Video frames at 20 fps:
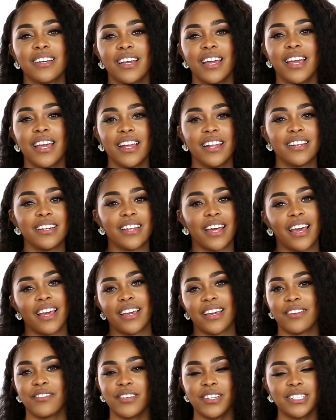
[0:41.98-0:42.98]
and
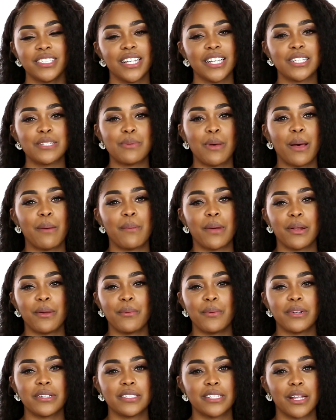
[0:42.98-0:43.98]
like if he says, "Mom, I
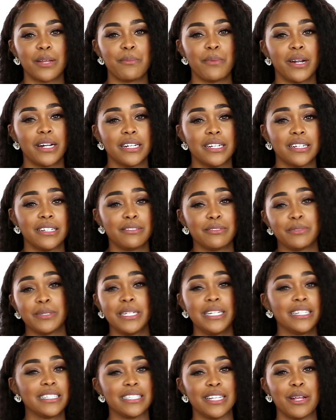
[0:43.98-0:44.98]
don't want to celebrate it," we
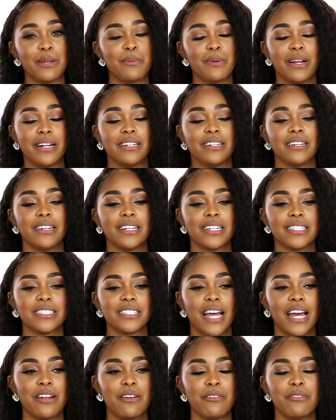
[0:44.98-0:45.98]
ain't celebrating it because
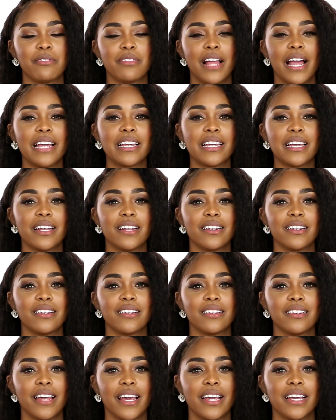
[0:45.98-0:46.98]
I don't like it.
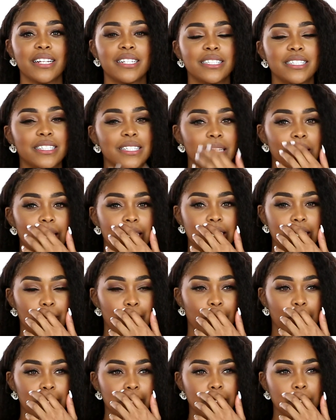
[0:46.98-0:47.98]
Like it's it's
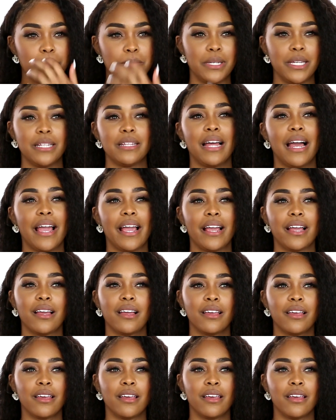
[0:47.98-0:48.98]
supposed to be like
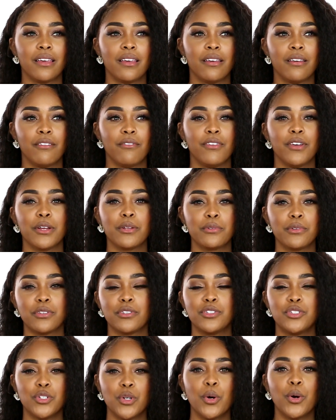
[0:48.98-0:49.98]
filled
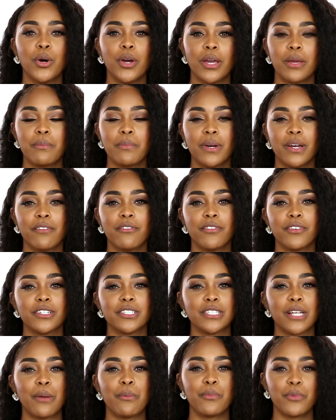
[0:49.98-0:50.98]
with joy, but for
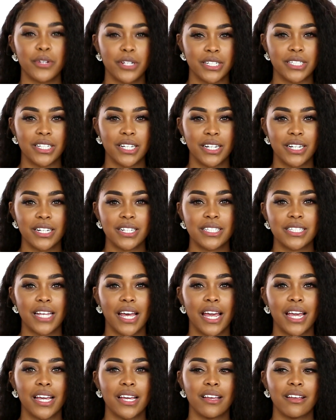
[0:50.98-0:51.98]
some reason it's
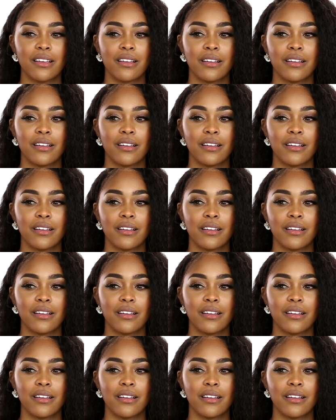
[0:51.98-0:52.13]
like,